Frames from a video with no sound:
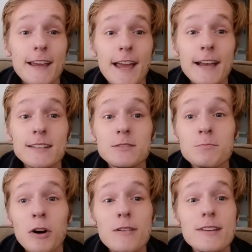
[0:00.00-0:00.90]
as
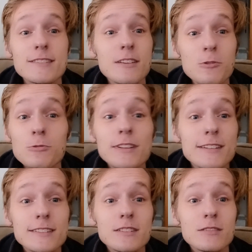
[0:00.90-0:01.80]
Marcus
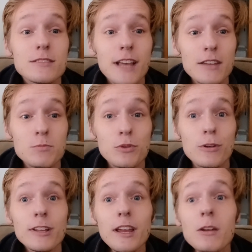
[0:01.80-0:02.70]
Aurelius has
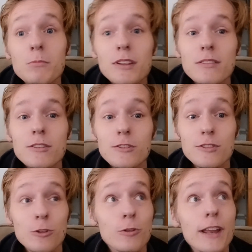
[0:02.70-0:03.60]
proclaimed,
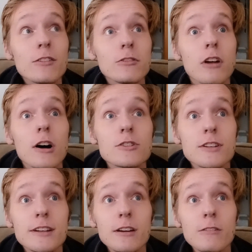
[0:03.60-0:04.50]
the great
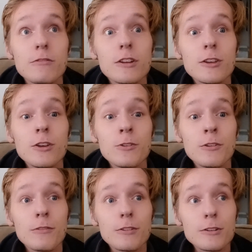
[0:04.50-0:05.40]
logic of the
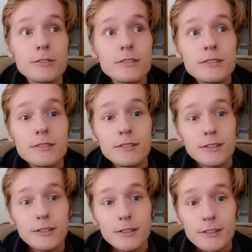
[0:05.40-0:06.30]
universe,
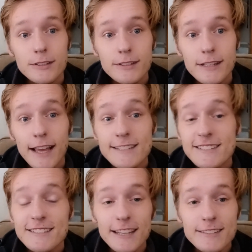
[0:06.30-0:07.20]

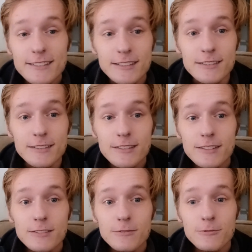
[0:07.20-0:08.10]
has destined
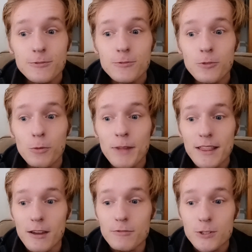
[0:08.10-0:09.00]
for my
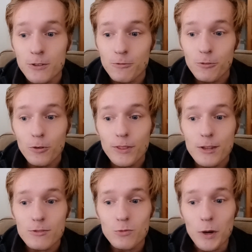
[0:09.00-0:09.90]
life to unfold
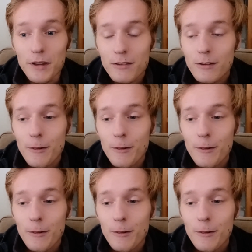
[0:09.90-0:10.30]
this way.